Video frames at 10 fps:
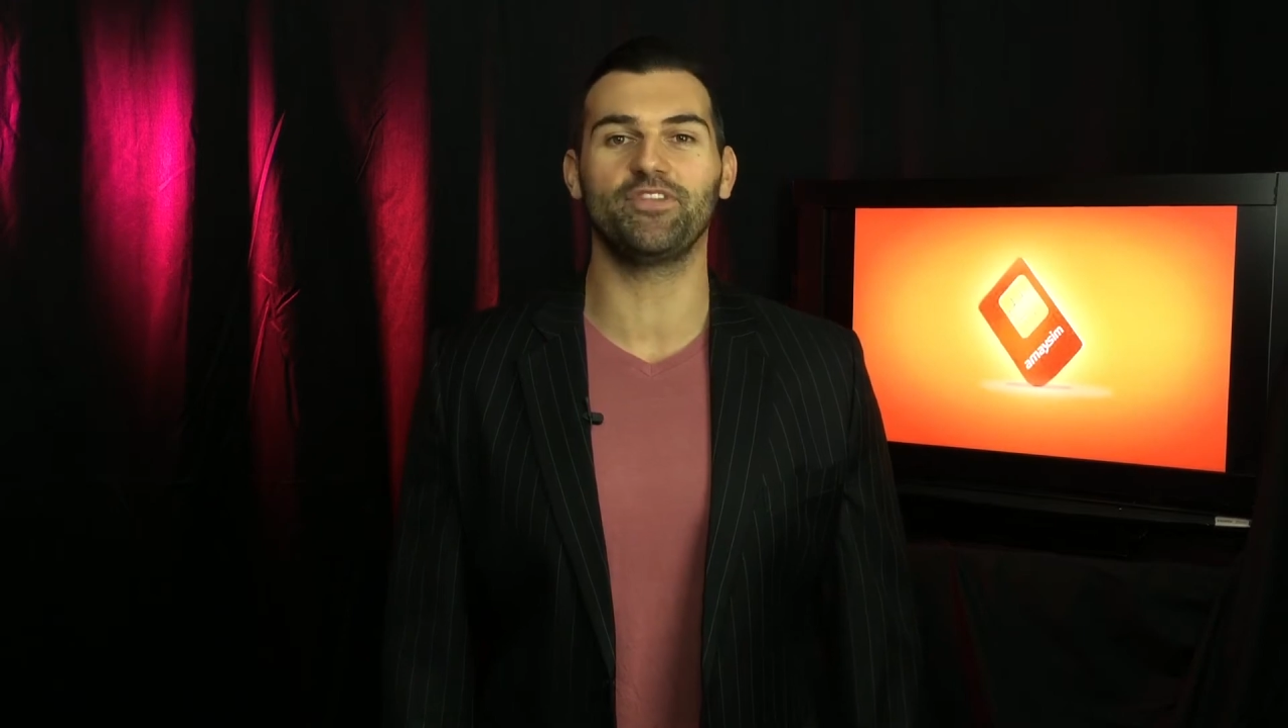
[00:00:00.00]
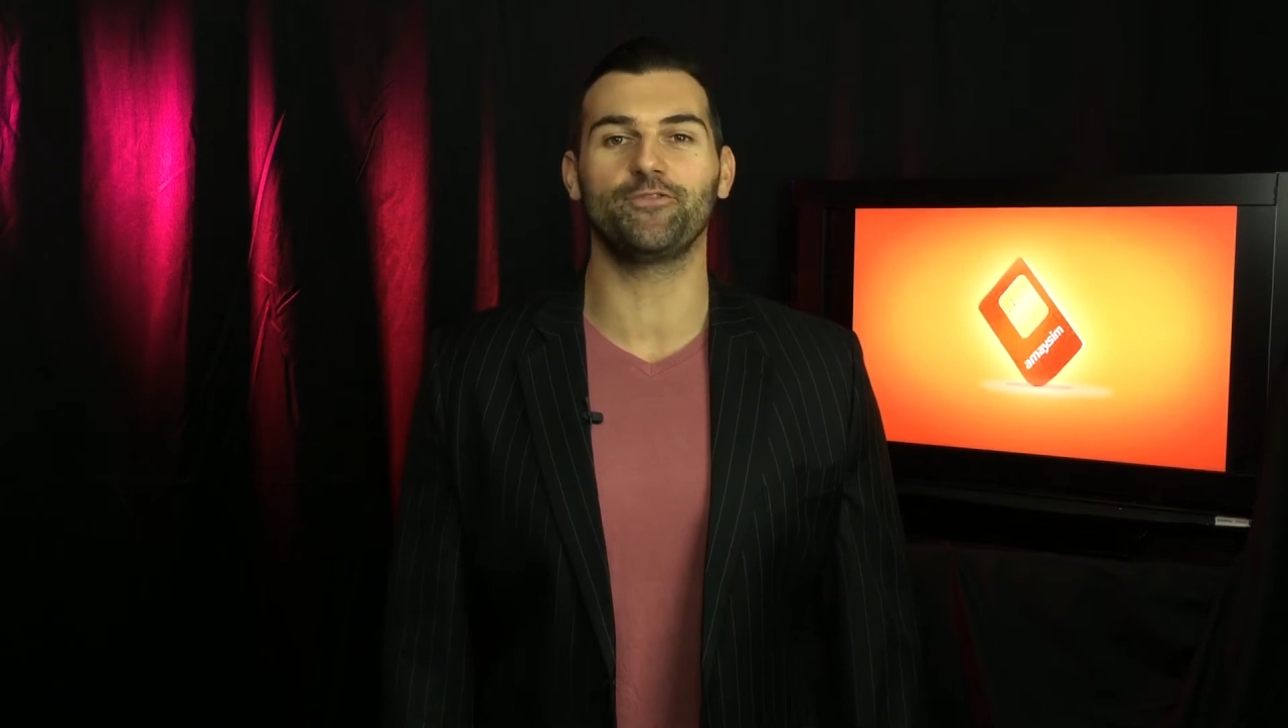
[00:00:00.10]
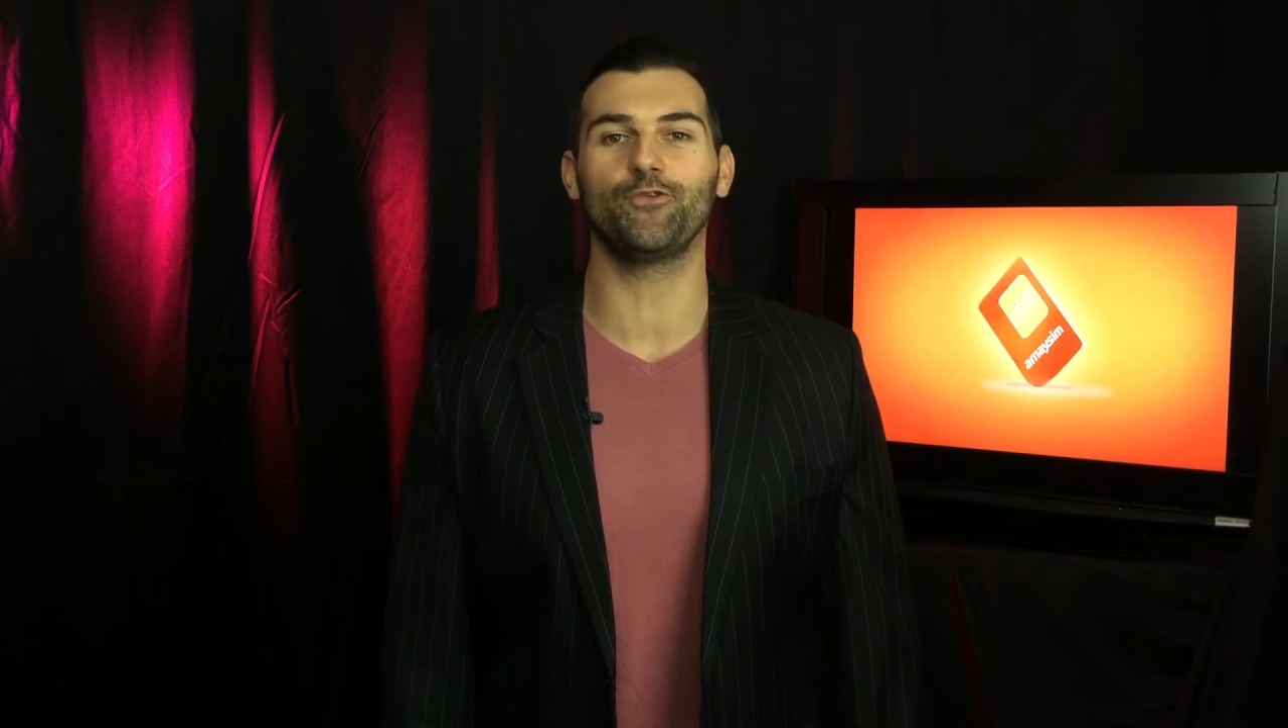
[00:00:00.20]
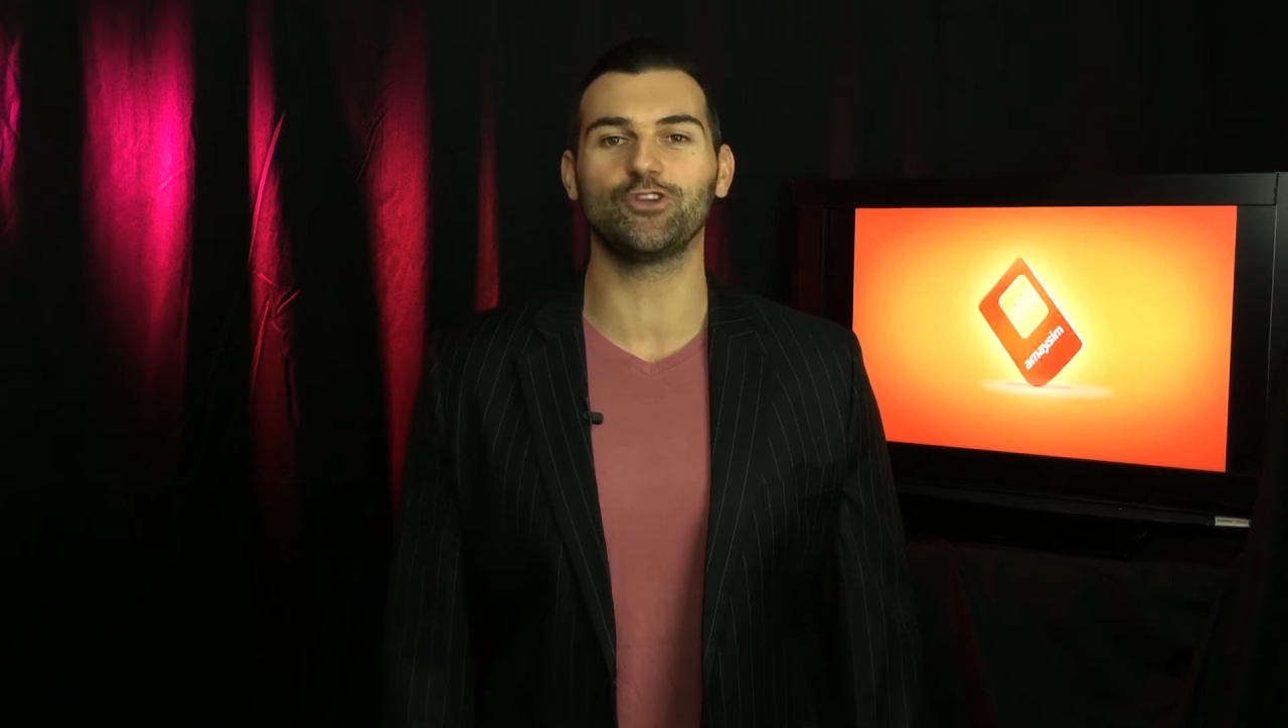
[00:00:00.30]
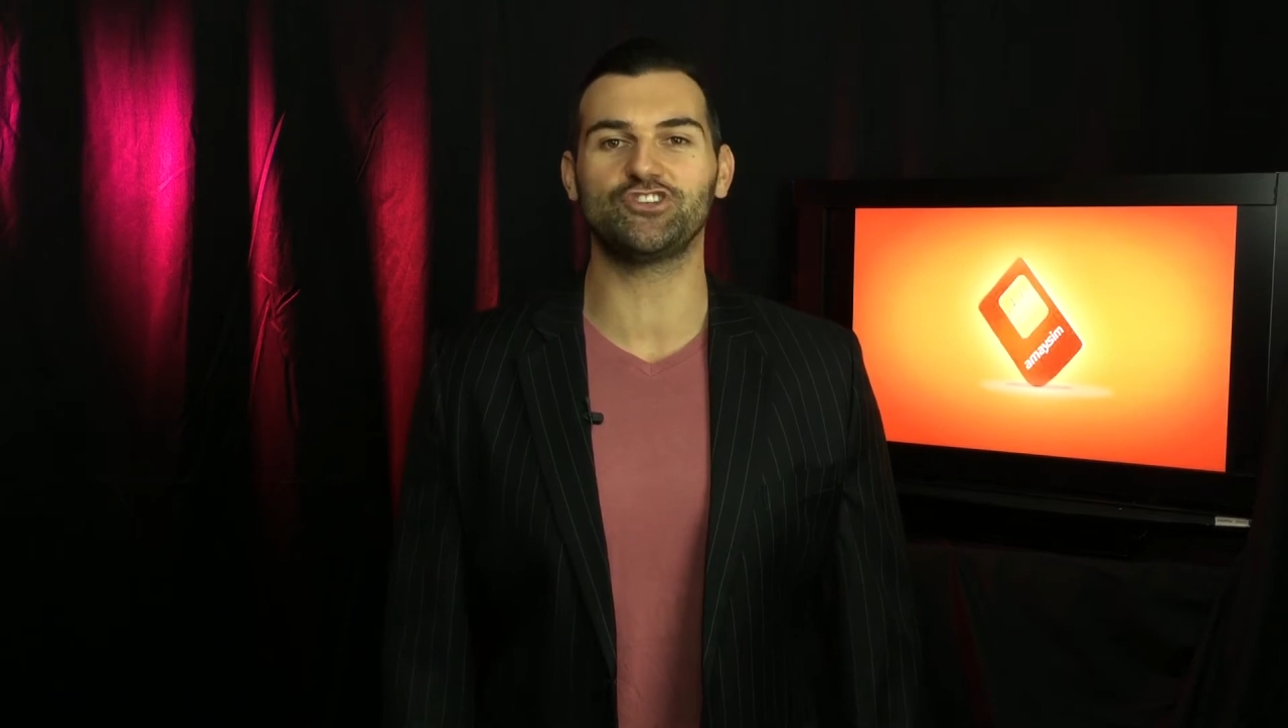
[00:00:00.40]
the
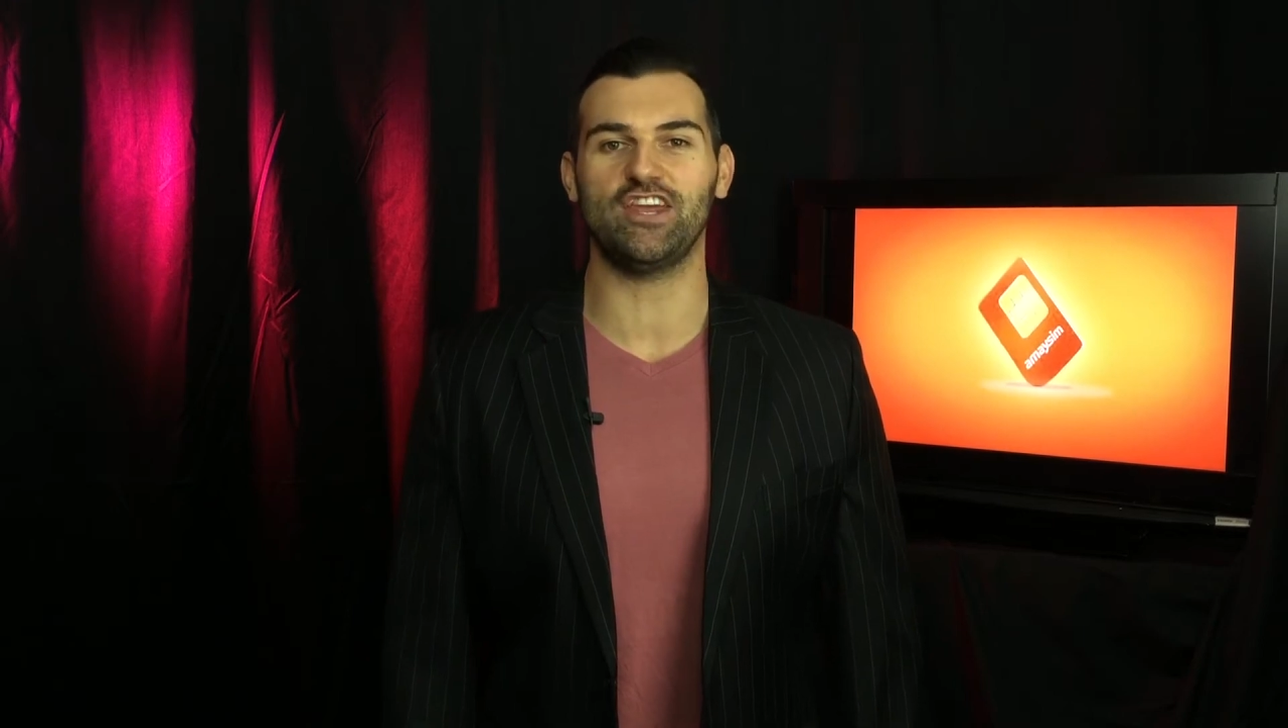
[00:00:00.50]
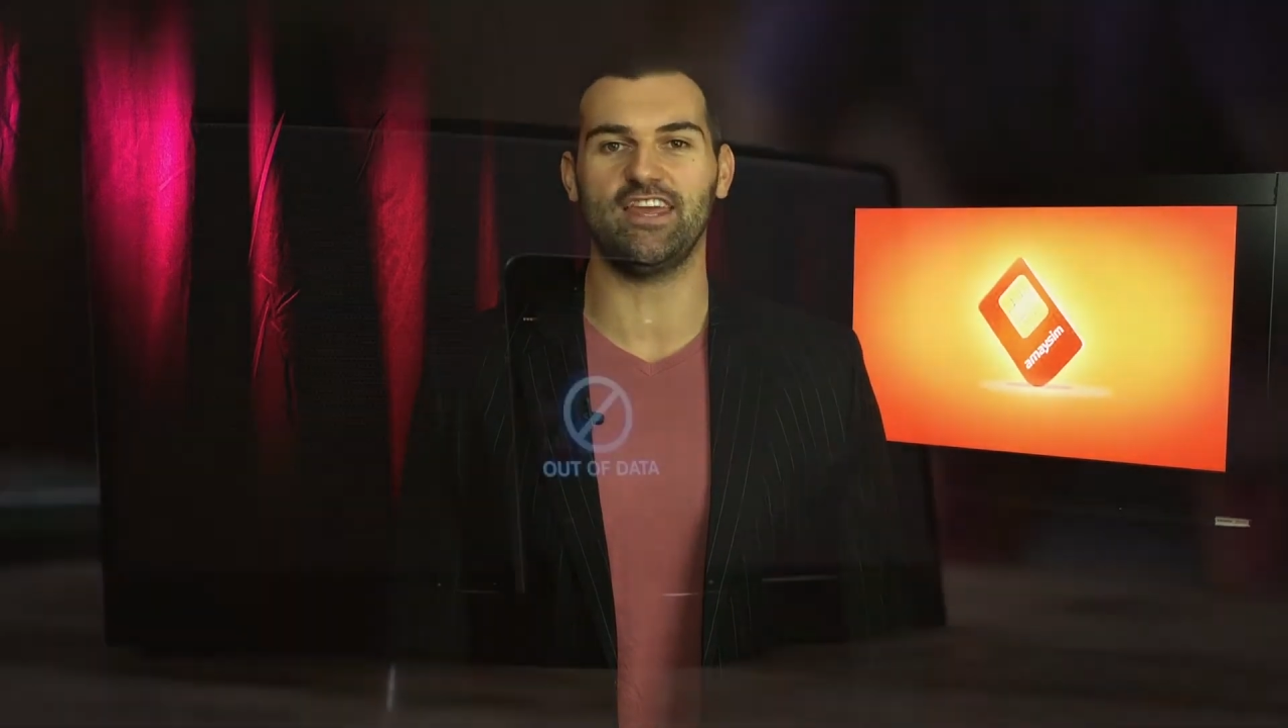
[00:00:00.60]
4G